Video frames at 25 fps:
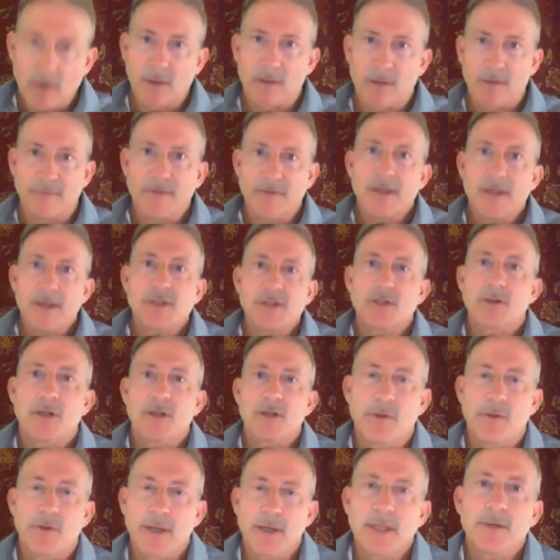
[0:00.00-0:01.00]
the feature
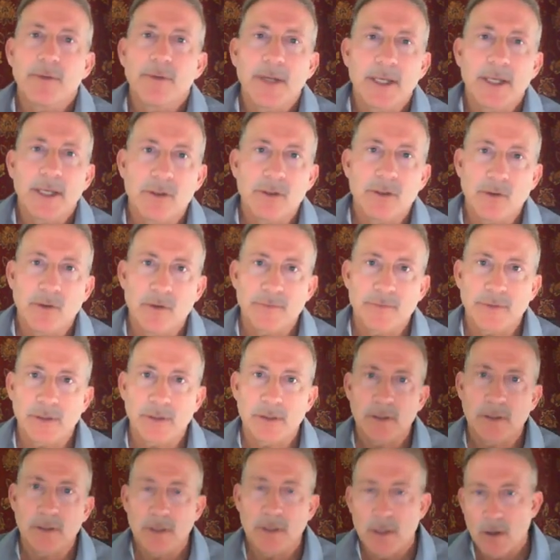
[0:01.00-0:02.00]
you're iterating
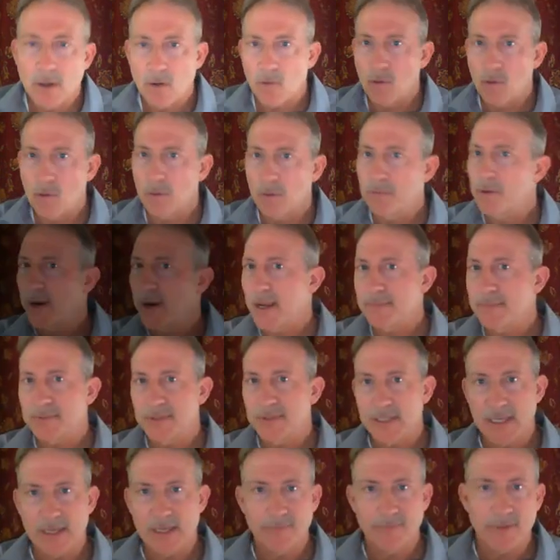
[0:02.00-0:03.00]
over, or
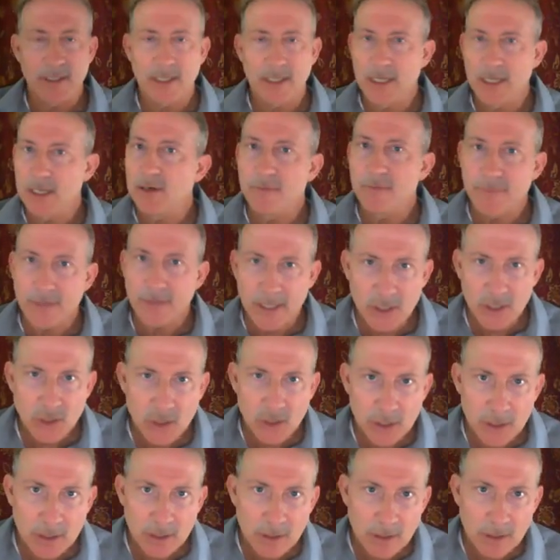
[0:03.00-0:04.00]
perhaps even
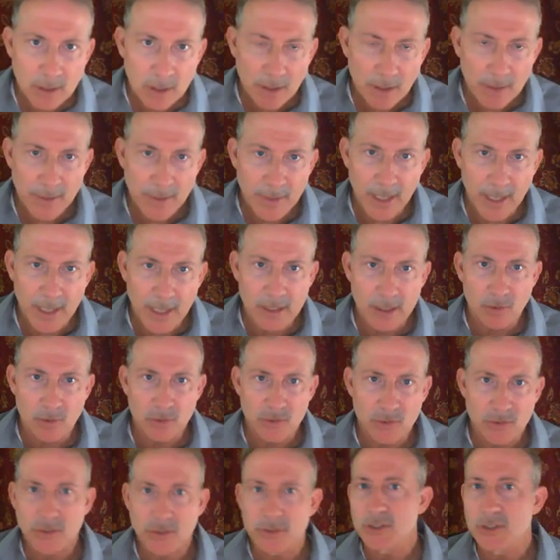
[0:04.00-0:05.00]
innovation that you're
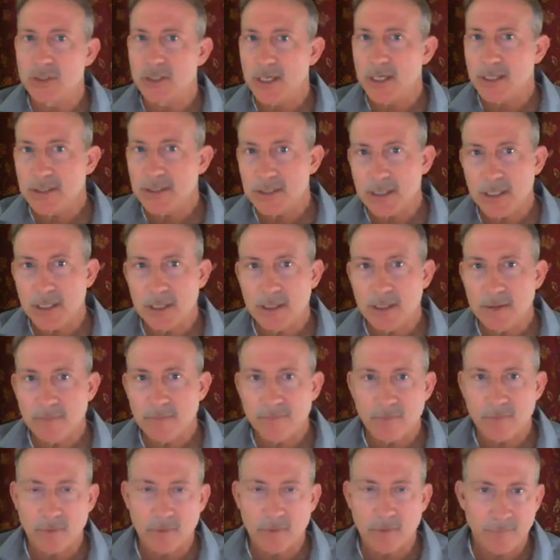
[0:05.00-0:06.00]
suggesting
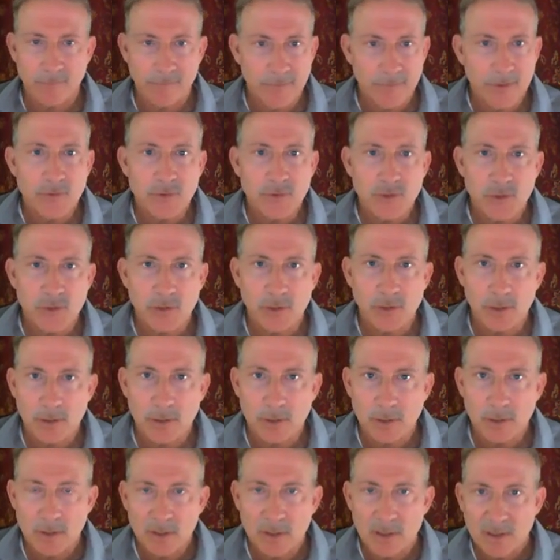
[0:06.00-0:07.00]
for
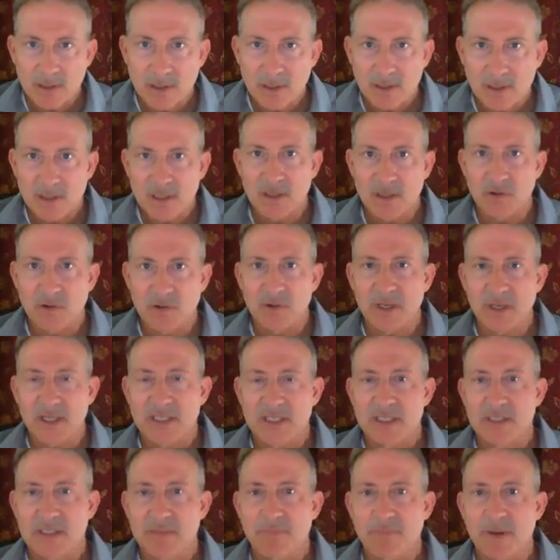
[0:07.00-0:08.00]
future,
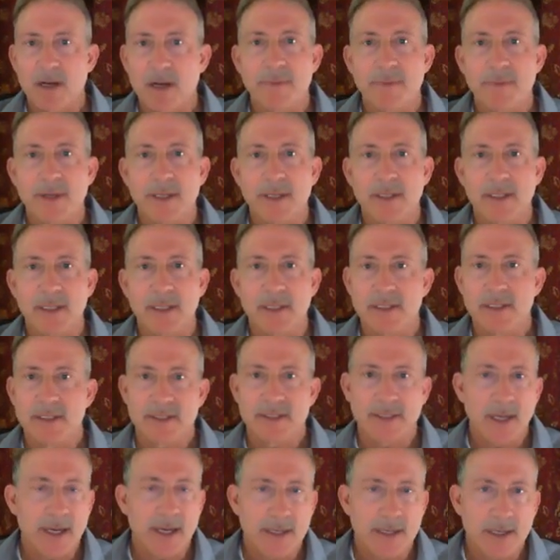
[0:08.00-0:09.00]
experiment and
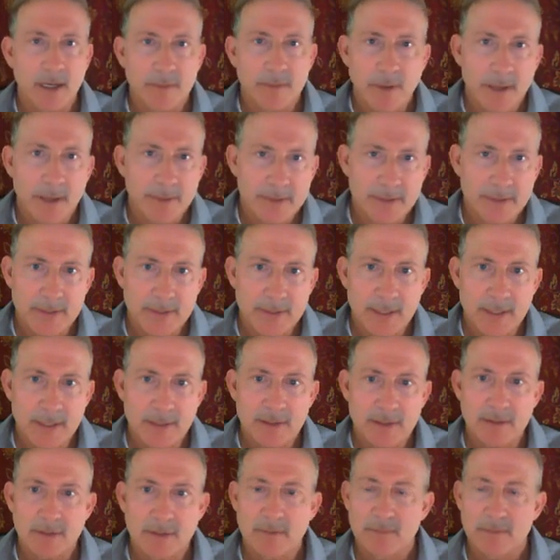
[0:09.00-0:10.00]
design
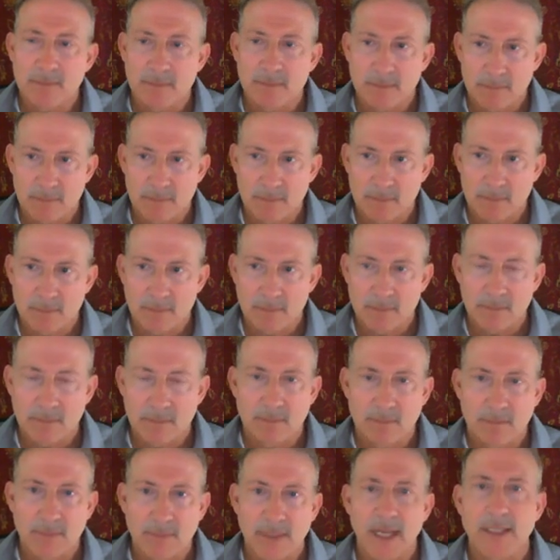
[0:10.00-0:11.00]
hypotheses,
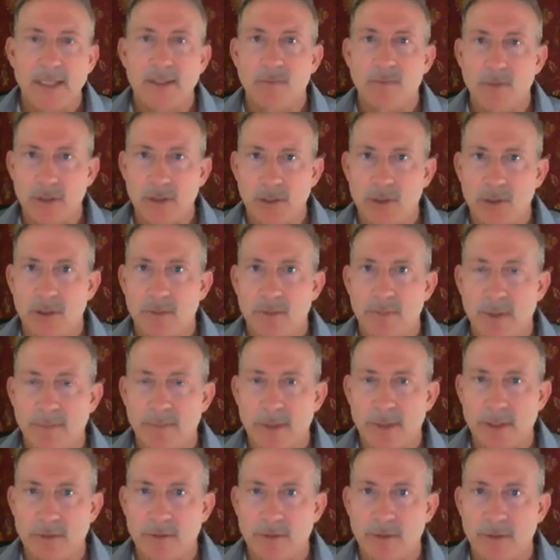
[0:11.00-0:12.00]
that's what you should be
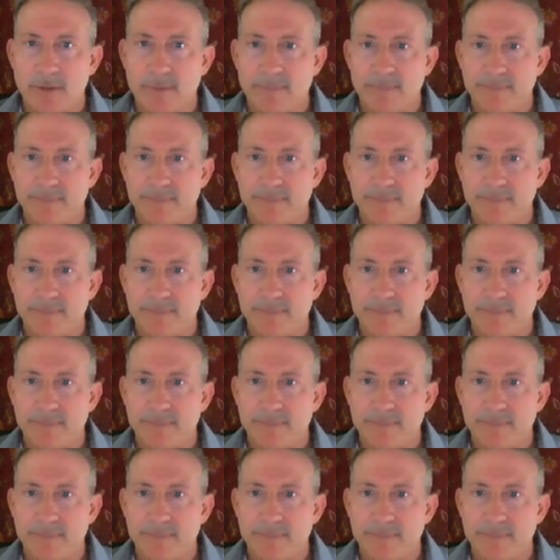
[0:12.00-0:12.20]
measuring.